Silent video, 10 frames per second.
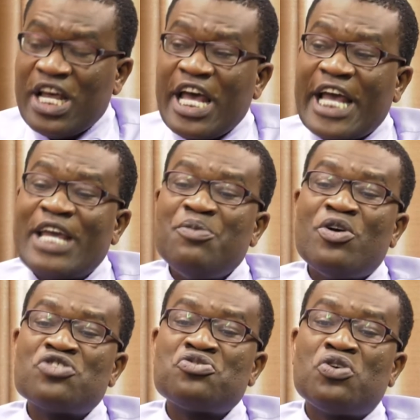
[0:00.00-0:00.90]
Again, we
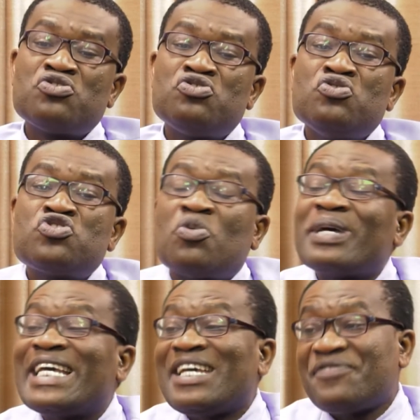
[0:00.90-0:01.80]
also want to do some
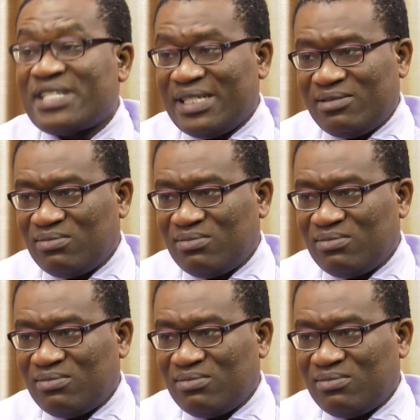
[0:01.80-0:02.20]
gifting.